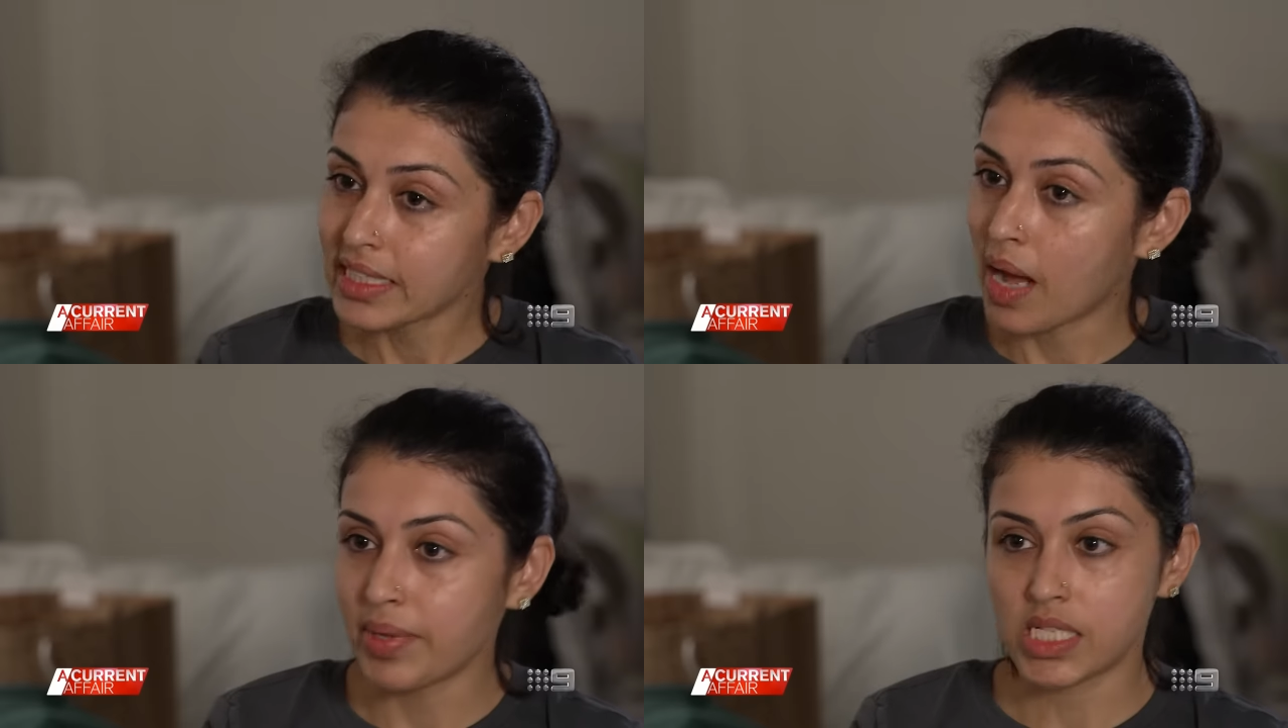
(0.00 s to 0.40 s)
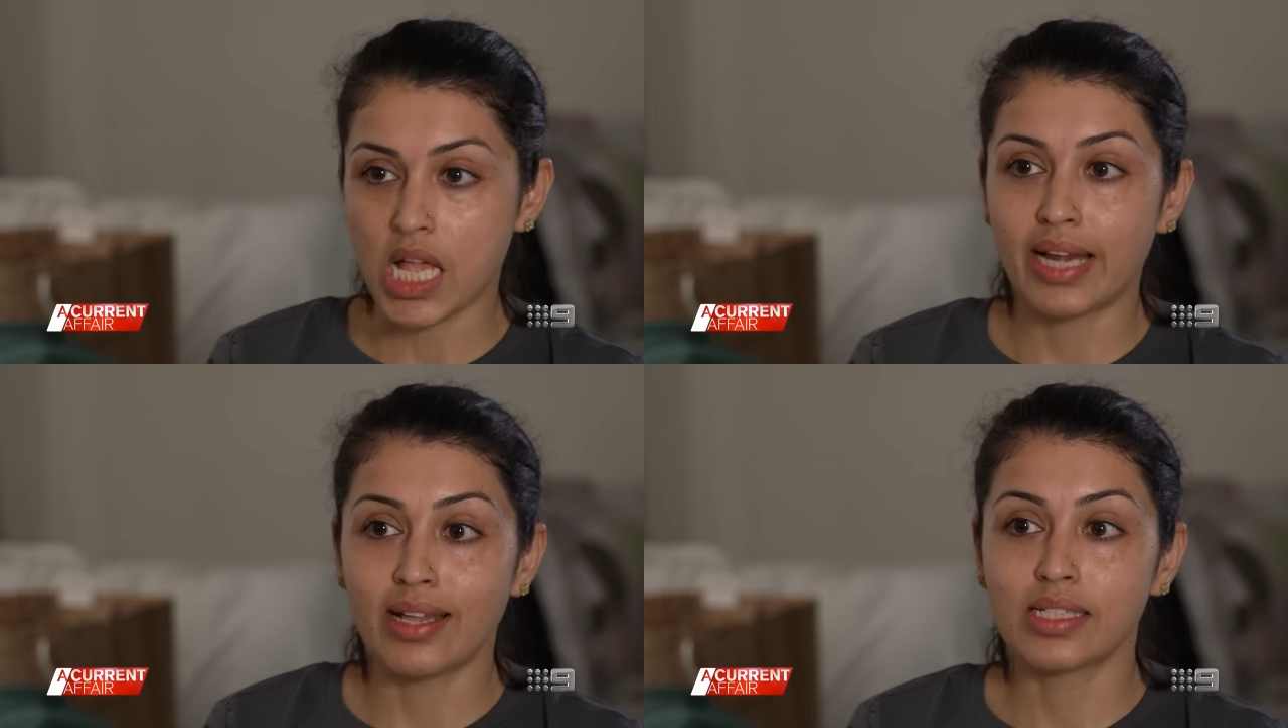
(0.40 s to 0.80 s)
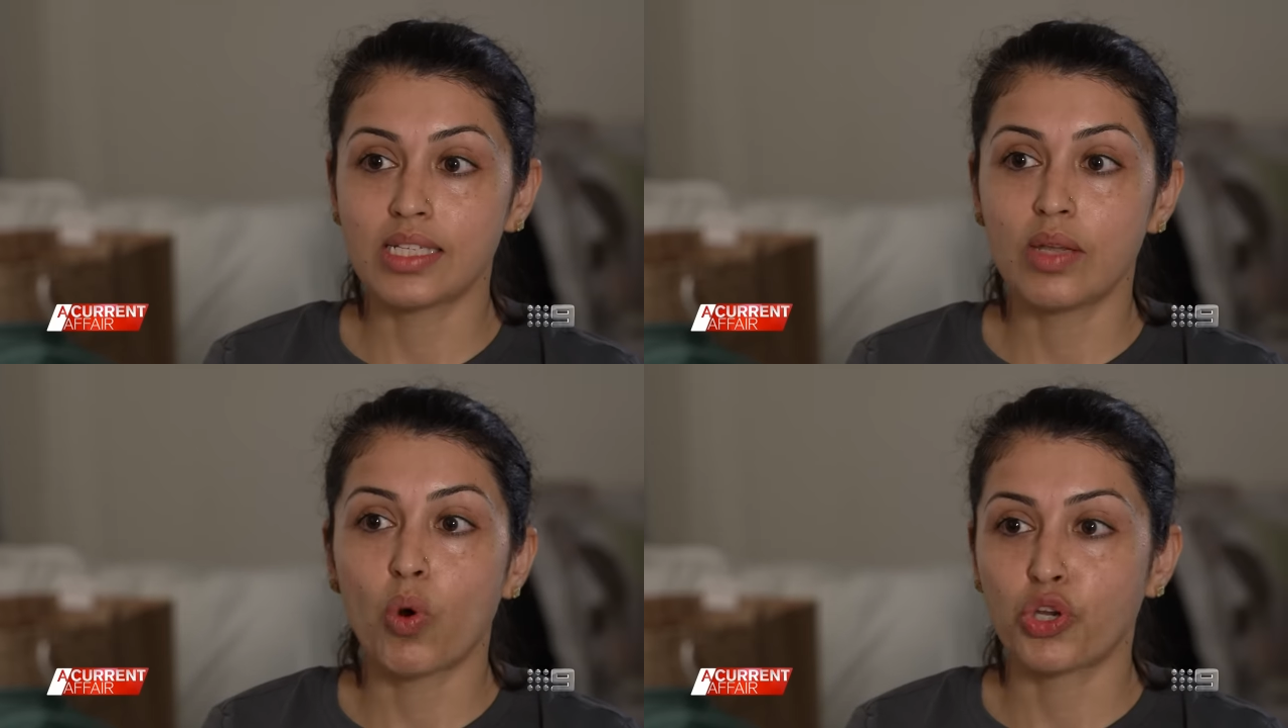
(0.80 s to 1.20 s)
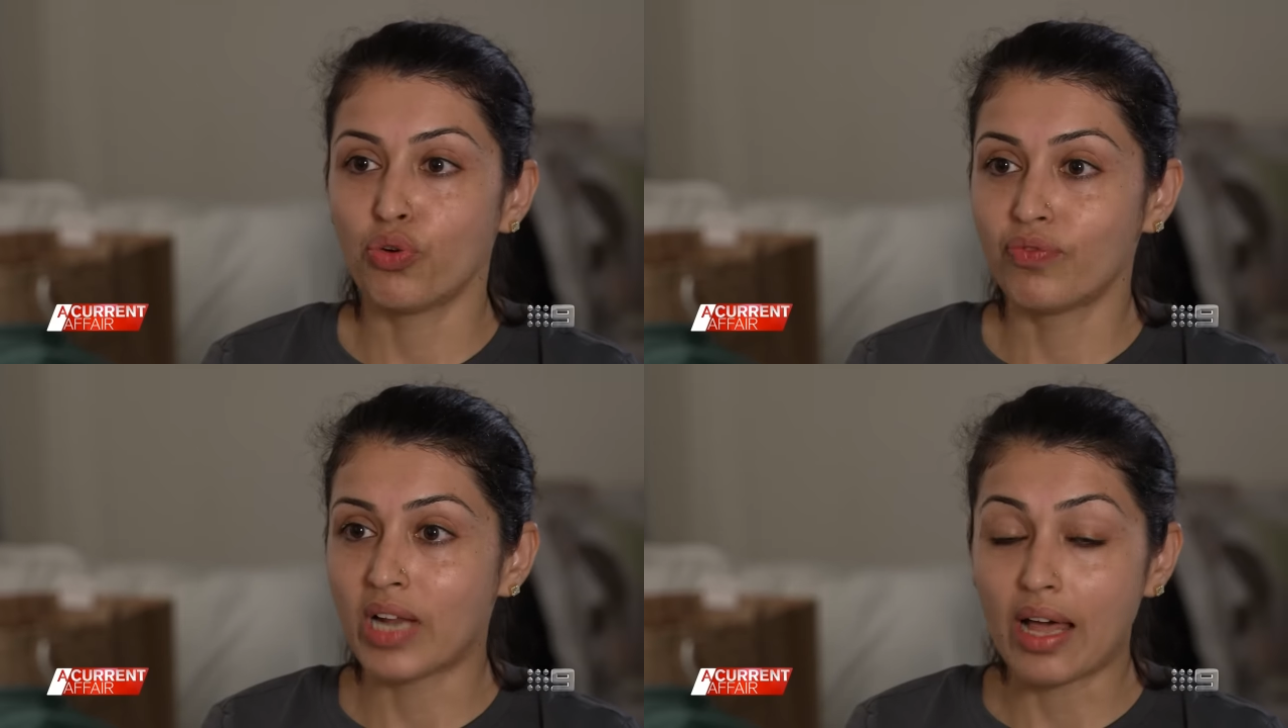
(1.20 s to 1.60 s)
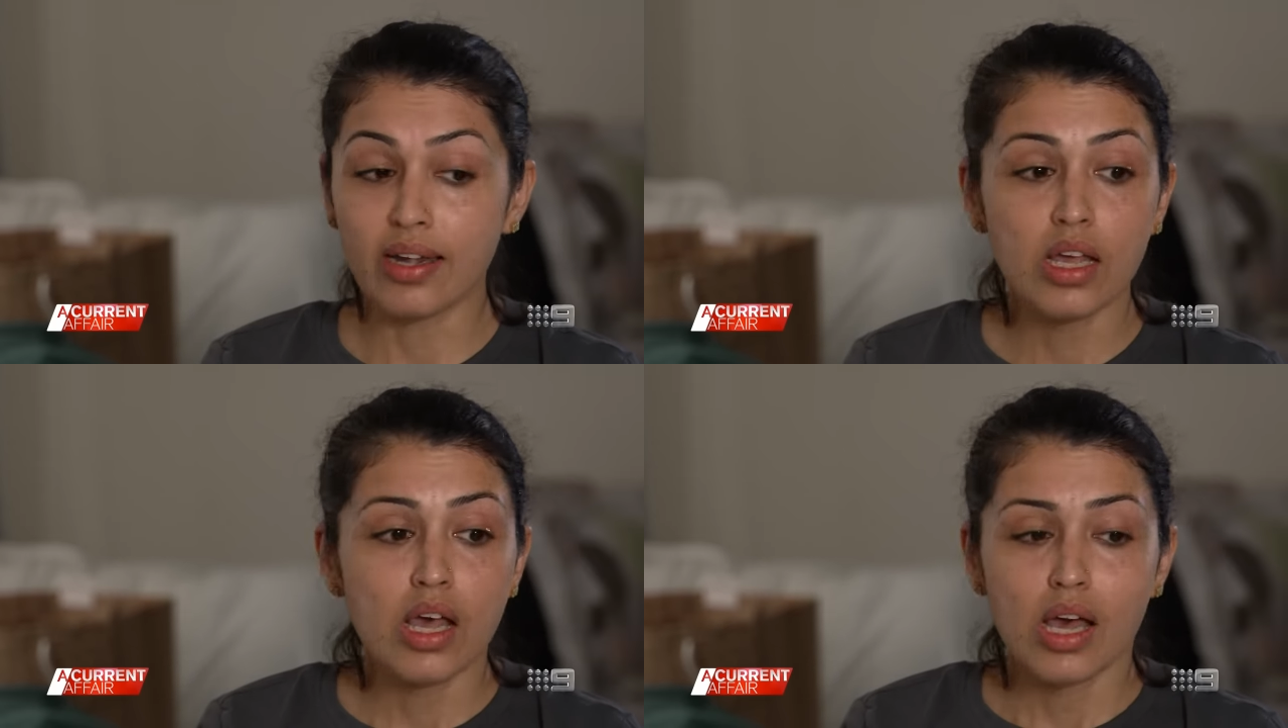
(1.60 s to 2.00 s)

come inside and see what you've done.